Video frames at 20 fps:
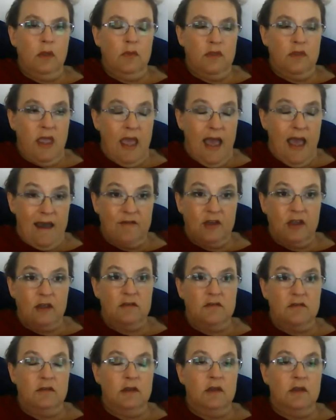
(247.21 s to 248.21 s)
the
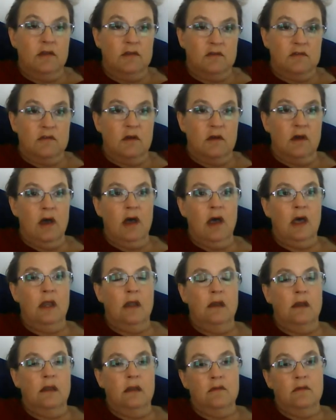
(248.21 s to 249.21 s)
advocacy is
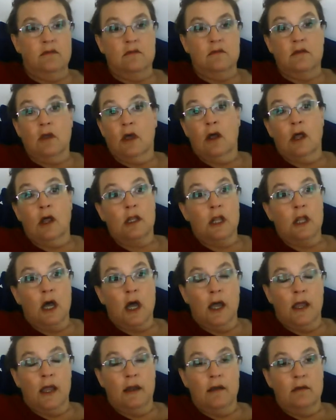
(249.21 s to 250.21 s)
done
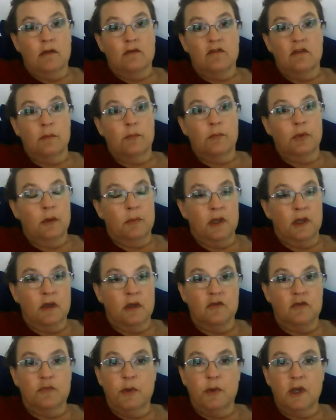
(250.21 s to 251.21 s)
online, simply
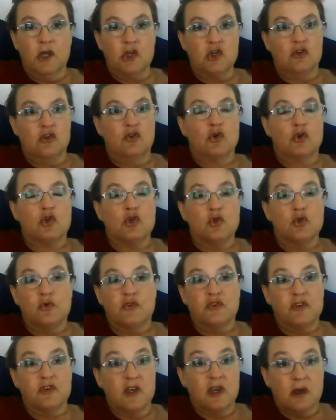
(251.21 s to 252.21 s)
because patients are too
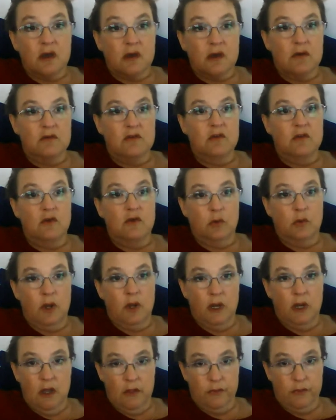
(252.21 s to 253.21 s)
sick to do
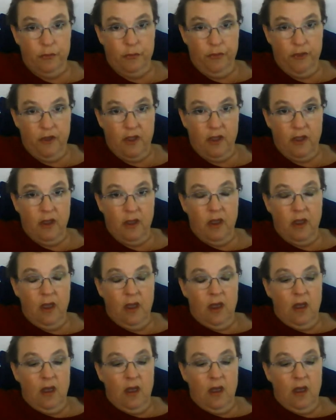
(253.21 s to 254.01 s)
any other thing.